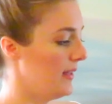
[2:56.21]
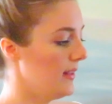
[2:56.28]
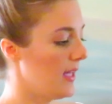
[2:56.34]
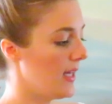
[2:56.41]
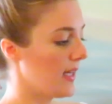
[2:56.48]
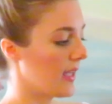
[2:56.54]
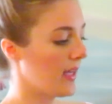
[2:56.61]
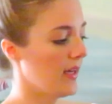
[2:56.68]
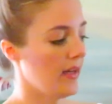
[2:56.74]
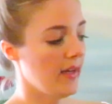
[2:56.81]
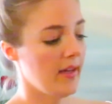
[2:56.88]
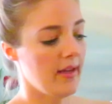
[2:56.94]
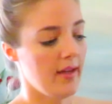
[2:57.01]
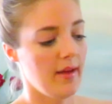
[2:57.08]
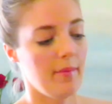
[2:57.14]
Look,
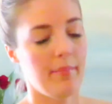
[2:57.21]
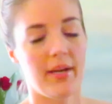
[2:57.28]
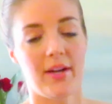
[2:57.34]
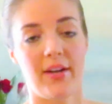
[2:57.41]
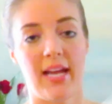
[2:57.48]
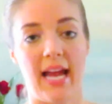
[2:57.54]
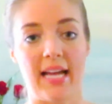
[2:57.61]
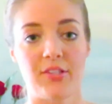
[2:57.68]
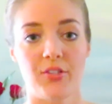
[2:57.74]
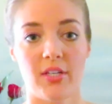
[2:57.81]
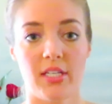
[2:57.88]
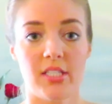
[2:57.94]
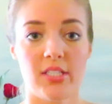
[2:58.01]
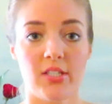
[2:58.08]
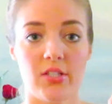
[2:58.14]

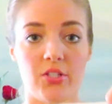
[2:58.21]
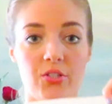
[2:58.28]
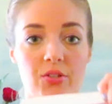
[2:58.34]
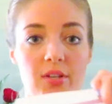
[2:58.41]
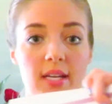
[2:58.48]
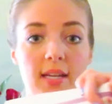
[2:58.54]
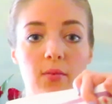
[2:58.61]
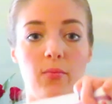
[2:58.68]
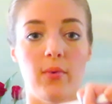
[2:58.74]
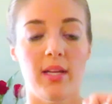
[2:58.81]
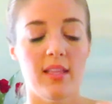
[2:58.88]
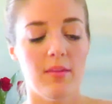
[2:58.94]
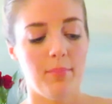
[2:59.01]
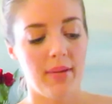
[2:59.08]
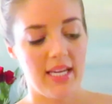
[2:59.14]
bariatric surgery
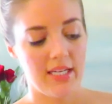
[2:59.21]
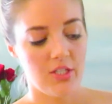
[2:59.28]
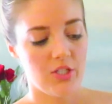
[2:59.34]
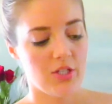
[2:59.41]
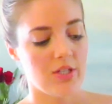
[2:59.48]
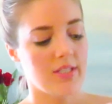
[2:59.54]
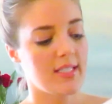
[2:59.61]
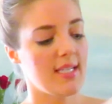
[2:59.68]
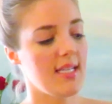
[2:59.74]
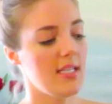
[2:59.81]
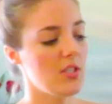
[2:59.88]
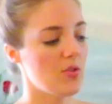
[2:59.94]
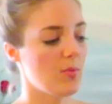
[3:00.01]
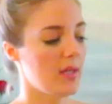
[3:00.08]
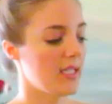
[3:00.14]
with pictures.
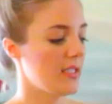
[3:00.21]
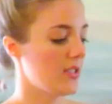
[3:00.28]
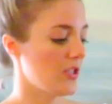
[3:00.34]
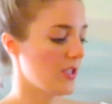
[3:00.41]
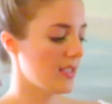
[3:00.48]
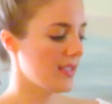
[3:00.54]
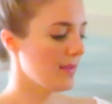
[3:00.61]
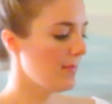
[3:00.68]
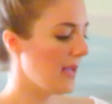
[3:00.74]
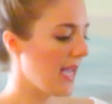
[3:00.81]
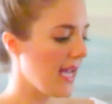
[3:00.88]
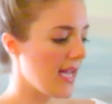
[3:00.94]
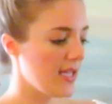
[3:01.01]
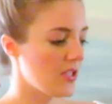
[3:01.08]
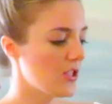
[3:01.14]
Each one is just a
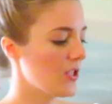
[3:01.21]
page,